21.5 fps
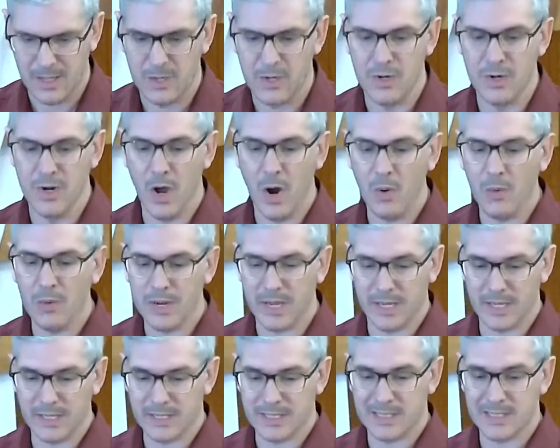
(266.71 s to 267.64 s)

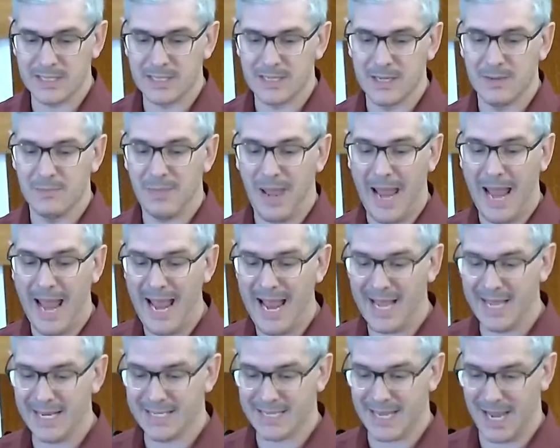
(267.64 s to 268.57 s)
Notice, pay
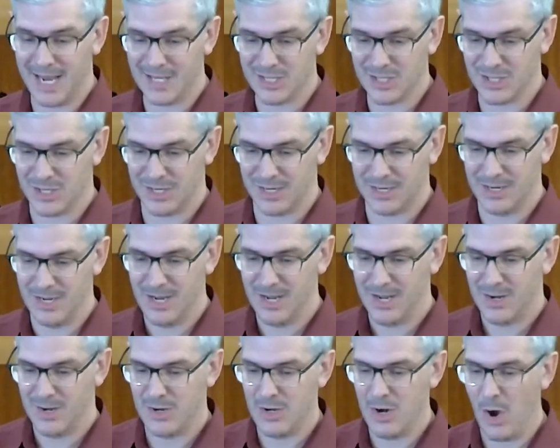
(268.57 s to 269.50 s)
attention.
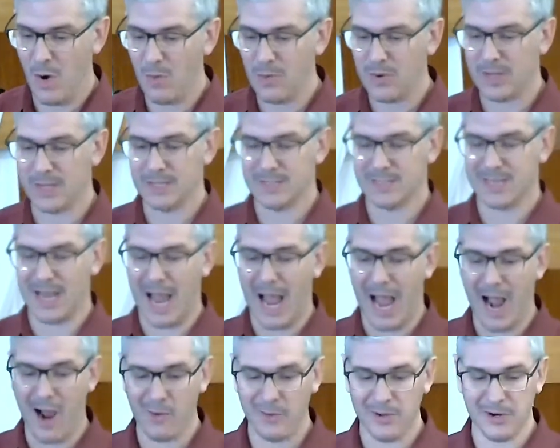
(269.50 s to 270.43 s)
Notice
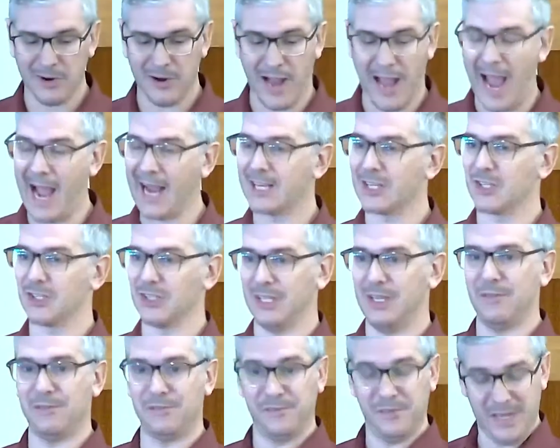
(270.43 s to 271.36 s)
how you're actually
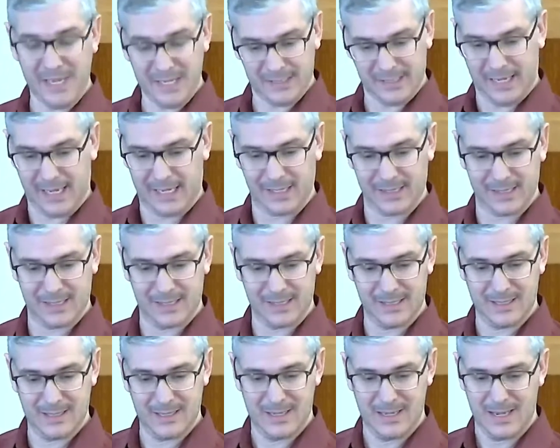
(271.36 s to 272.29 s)
feeling,
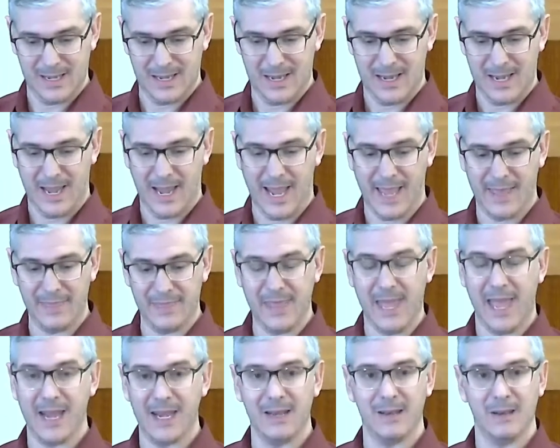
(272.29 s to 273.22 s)
and
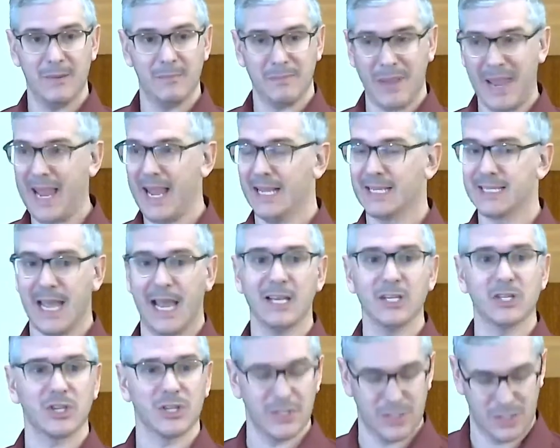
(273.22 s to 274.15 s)
then pay
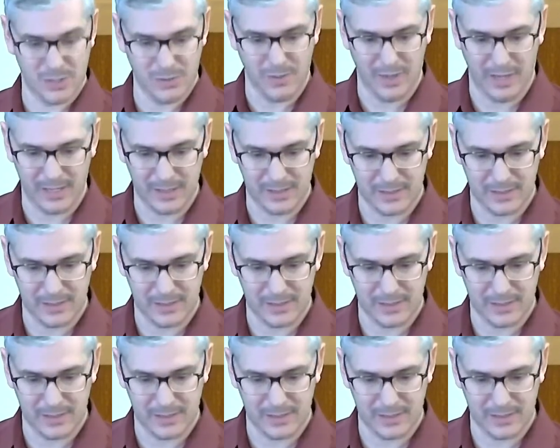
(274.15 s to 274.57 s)
attention to it.